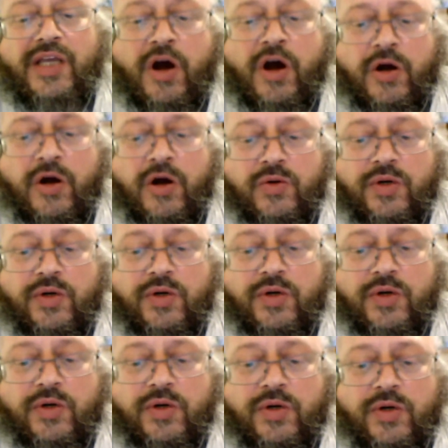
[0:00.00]
give it a
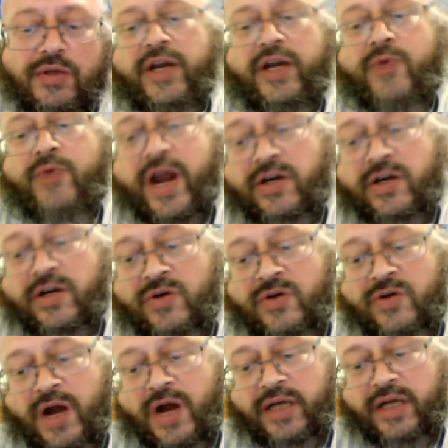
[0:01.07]
go. Let Iran
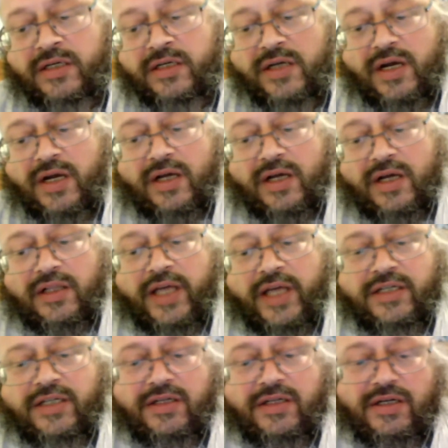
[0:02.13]
try it.
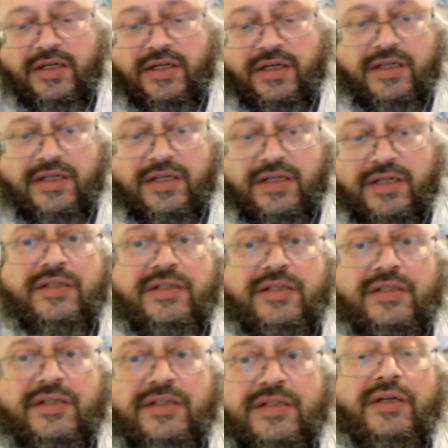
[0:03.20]
Let
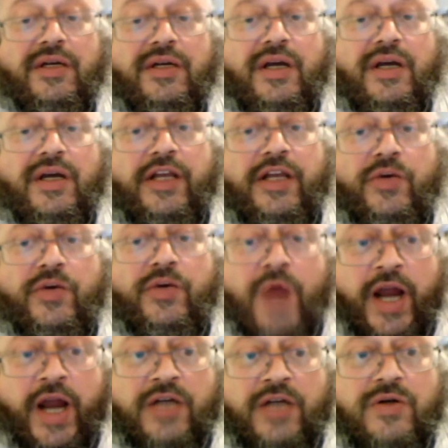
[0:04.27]
Iraq
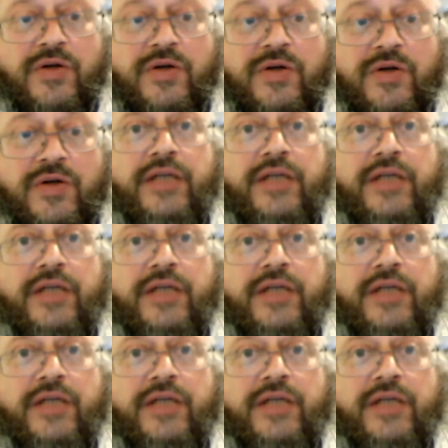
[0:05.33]
try it.